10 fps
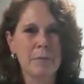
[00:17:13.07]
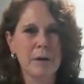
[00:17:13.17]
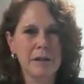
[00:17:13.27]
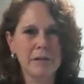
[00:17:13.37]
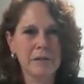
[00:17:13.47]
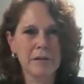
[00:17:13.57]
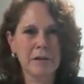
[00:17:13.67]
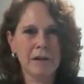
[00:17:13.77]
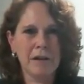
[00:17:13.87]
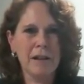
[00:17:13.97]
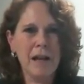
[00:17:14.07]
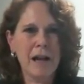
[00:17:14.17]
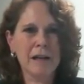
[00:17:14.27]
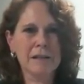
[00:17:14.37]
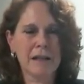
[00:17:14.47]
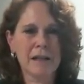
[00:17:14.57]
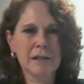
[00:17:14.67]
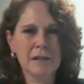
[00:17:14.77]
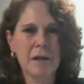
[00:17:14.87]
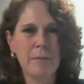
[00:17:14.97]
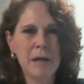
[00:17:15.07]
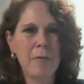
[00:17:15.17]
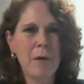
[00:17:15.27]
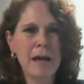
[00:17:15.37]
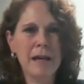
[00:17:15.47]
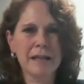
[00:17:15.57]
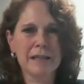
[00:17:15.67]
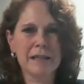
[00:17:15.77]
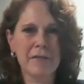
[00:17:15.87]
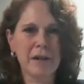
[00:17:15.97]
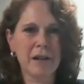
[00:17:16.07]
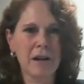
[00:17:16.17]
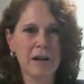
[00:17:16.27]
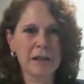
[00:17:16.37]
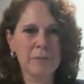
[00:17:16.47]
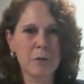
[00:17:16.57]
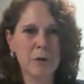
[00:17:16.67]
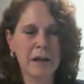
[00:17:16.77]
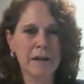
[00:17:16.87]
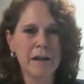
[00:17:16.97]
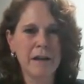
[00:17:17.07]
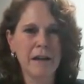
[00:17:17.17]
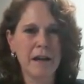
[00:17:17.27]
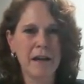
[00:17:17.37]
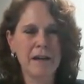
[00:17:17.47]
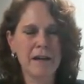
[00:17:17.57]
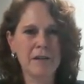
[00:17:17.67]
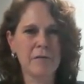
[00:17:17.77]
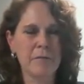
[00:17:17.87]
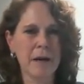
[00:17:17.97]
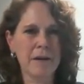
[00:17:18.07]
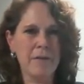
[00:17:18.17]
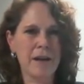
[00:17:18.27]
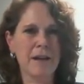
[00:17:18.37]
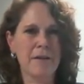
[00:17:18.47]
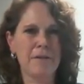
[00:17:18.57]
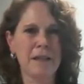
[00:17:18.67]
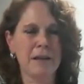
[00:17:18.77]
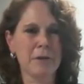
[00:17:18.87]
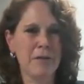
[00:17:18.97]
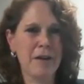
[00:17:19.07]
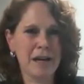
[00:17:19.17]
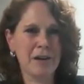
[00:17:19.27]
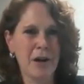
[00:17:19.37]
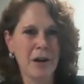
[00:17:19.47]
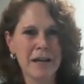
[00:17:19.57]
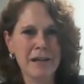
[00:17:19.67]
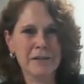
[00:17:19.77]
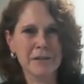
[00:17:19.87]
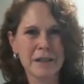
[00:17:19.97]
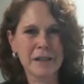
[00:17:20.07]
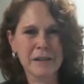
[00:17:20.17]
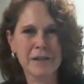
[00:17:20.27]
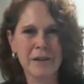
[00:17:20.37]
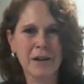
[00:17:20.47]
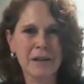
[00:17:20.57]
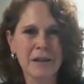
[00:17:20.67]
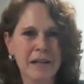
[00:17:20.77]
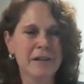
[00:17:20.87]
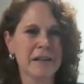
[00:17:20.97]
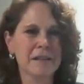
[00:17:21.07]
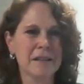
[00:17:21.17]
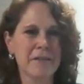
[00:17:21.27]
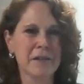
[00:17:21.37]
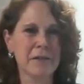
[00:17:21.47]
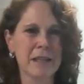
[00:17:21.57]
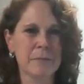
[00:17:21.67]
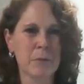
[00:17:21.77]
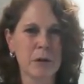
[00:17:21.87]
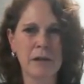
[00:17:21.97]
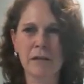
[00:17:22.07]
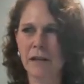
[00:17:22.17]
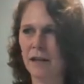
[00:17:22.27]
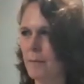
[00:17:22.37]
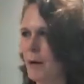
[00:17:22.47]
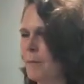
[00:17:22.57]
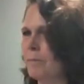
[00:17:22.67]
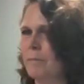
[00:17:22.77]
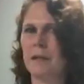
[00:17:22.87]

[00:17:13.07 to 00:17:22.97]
but your clock says, be awake at 7 o'clock in the morning. And you might have had that feeling where you've had an all-nighter or nearly an all-nighter, and at 7 or 8 in the morning, you think, I'm up,